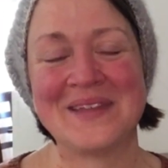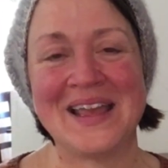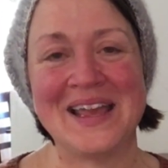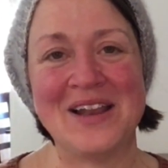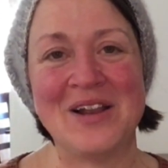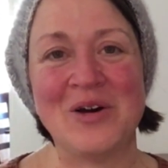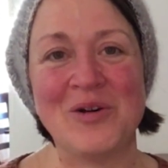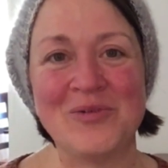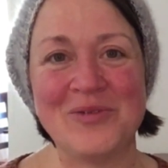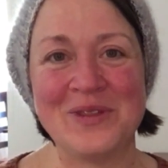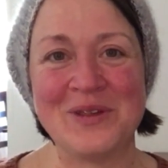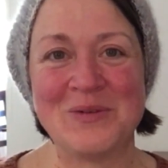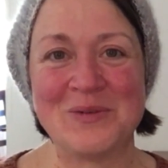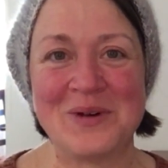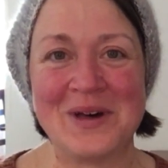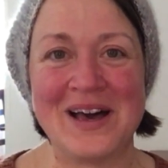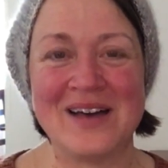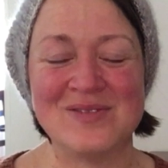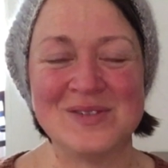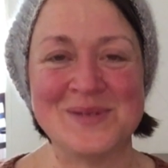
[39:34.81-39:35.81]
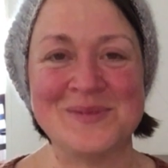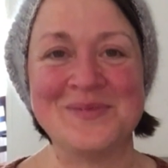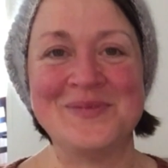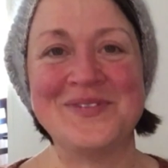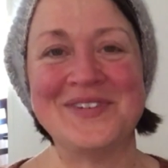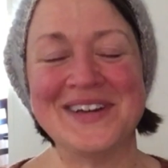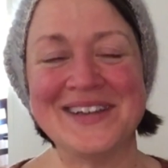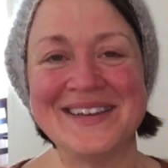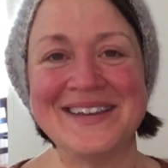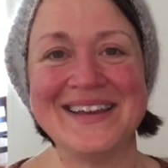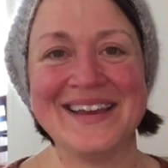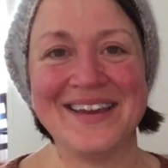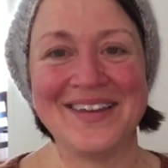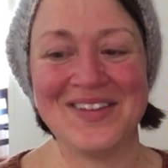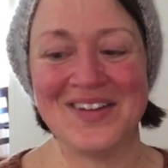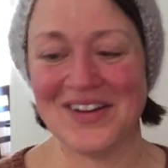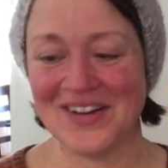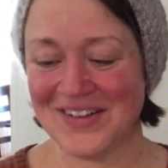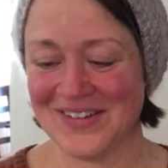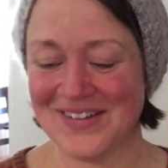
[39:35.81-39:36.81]
And hopefully we'll have some fun
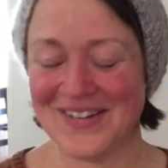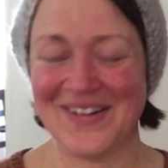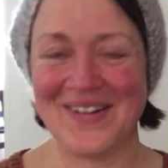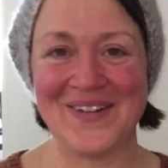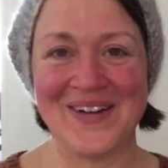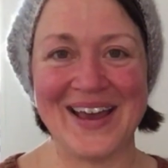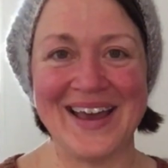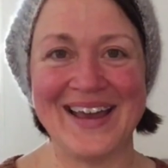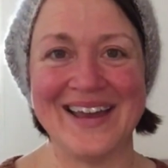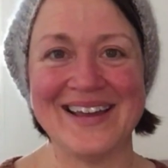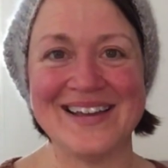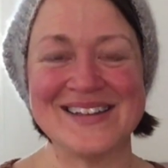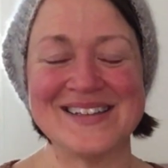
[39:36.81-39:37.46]
together. Okay?